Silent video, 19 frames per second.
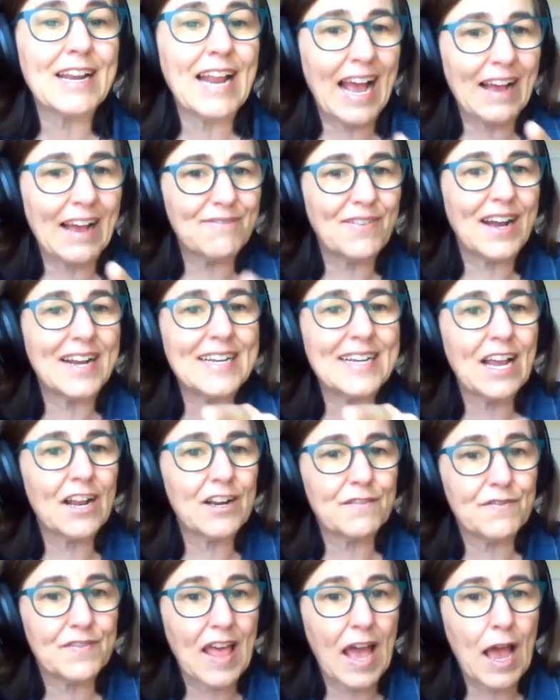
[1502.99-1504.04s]
and finding
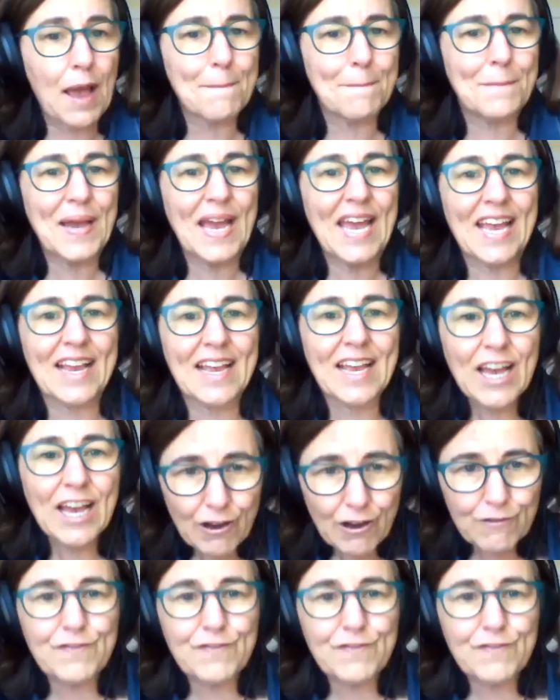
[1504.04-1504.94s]
out if that bank